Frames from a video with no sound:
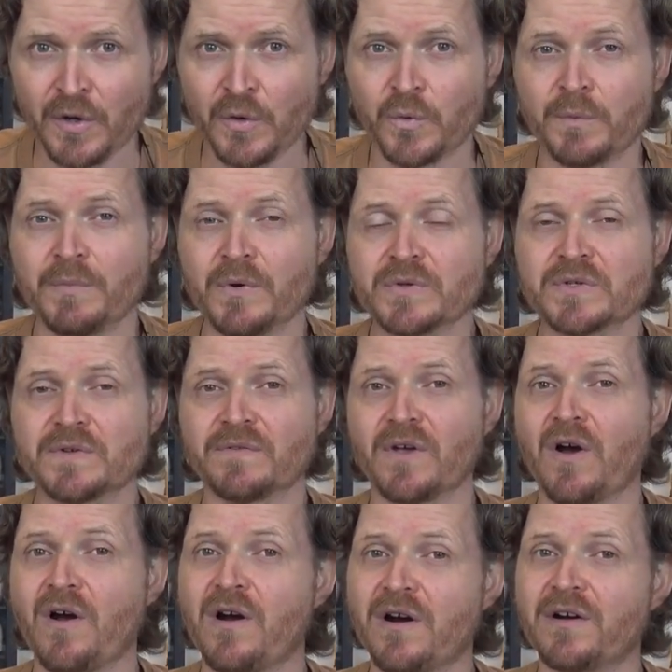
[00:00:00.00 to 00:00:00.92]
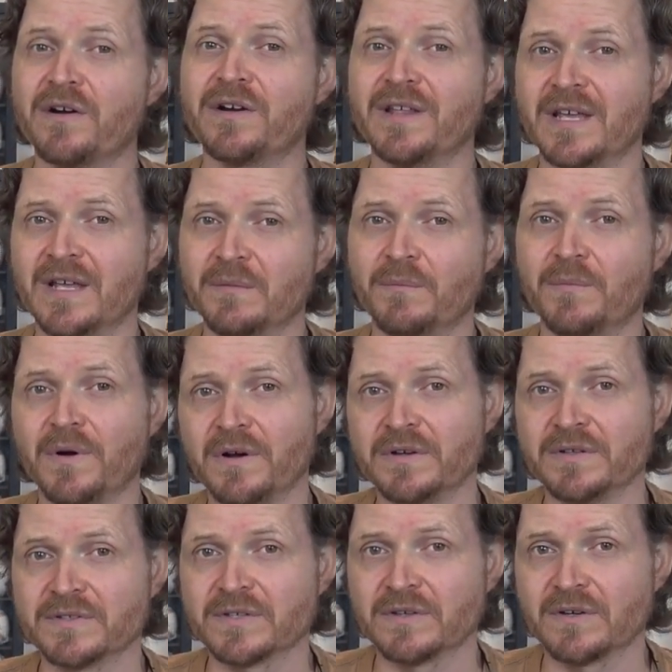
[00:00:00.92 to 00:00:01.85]
where most of the hard hit
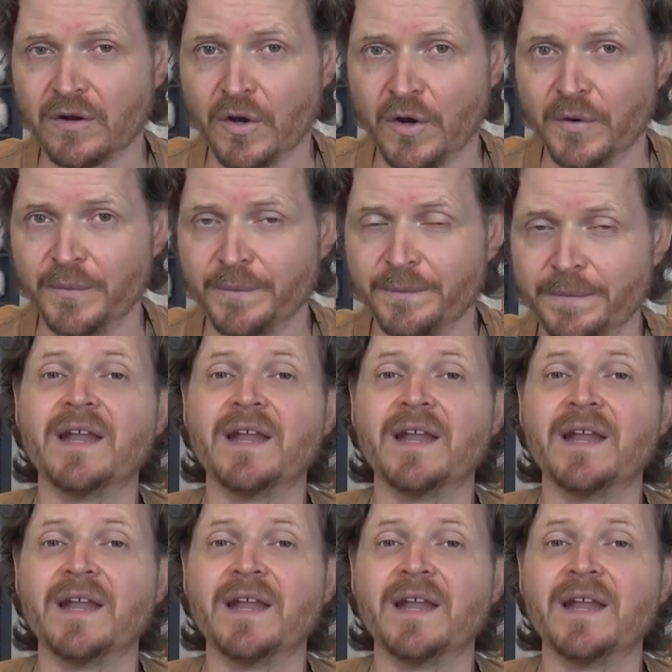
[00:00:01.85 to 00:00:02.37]
balls go.